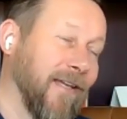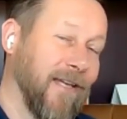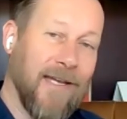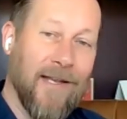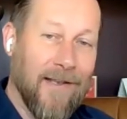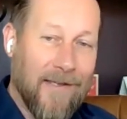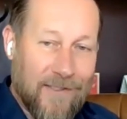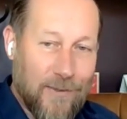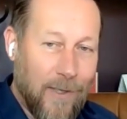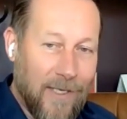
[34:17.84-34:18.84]
getting like
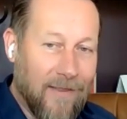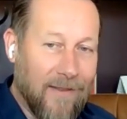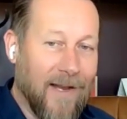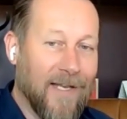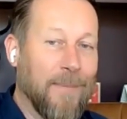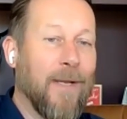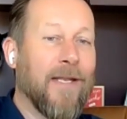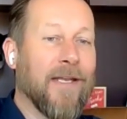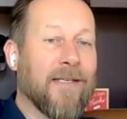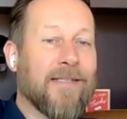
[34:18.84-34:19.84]
20, 30
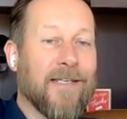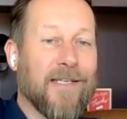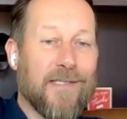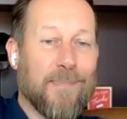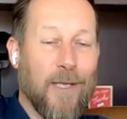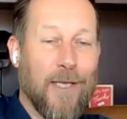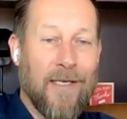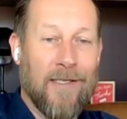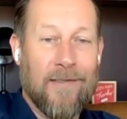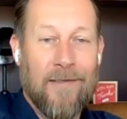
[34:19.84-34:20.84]
minutes to
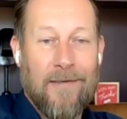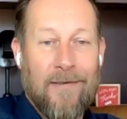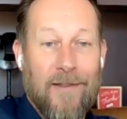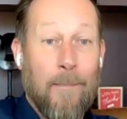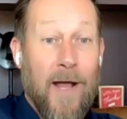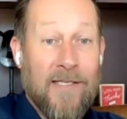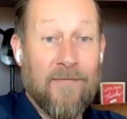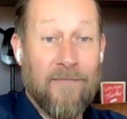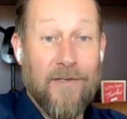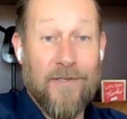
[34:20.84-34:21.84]
explain the
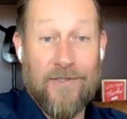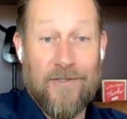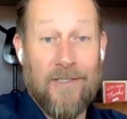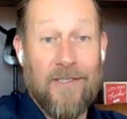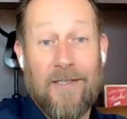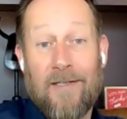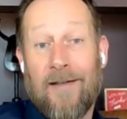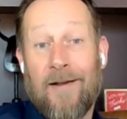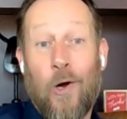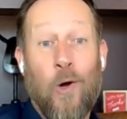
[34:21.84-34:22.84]
massive industry,
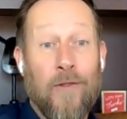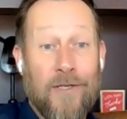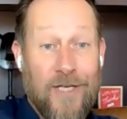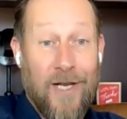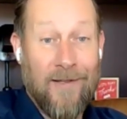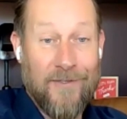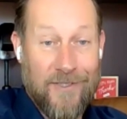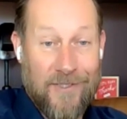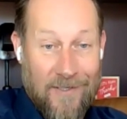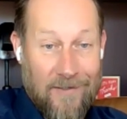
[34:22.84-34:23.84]
all the
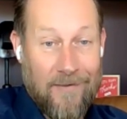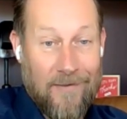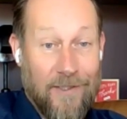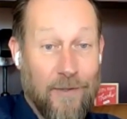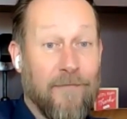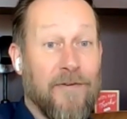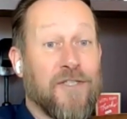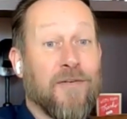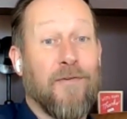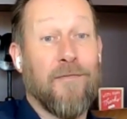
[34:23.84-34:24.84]
challenges in it, your
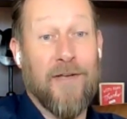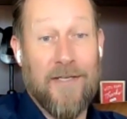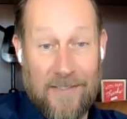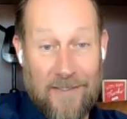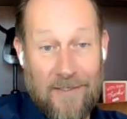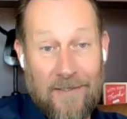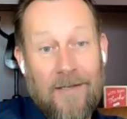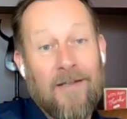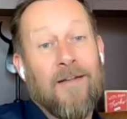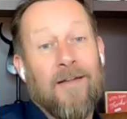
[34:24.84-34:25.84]
vision for fixing it,
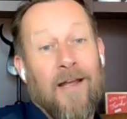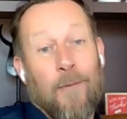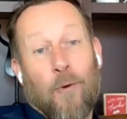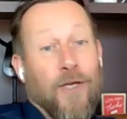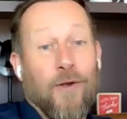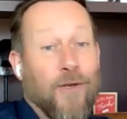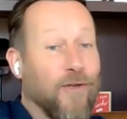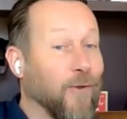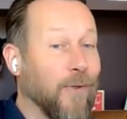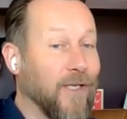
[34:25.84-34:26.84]
and what you're going to
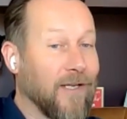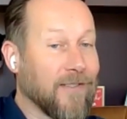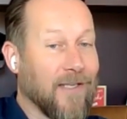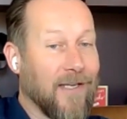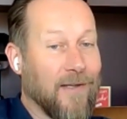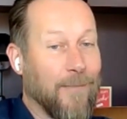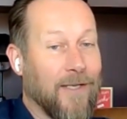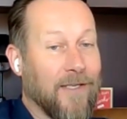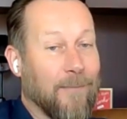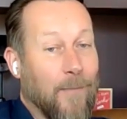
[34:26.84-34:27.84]
do when you actually get the
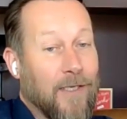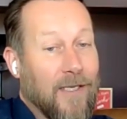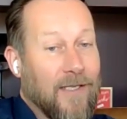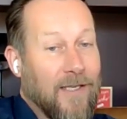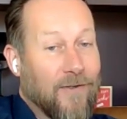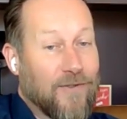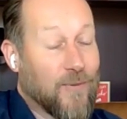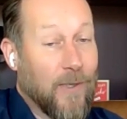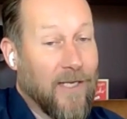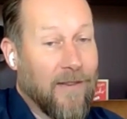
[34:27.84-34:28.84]
money. And you got
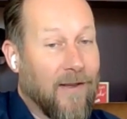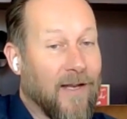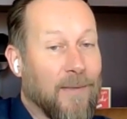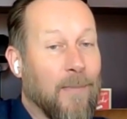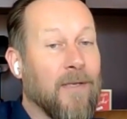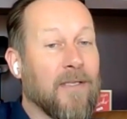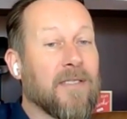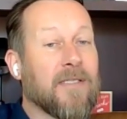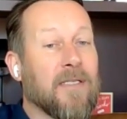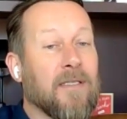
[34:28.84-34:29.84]
20, 30
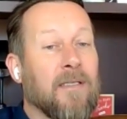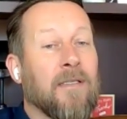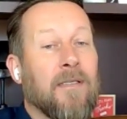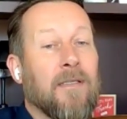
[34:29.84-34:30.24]
minutes to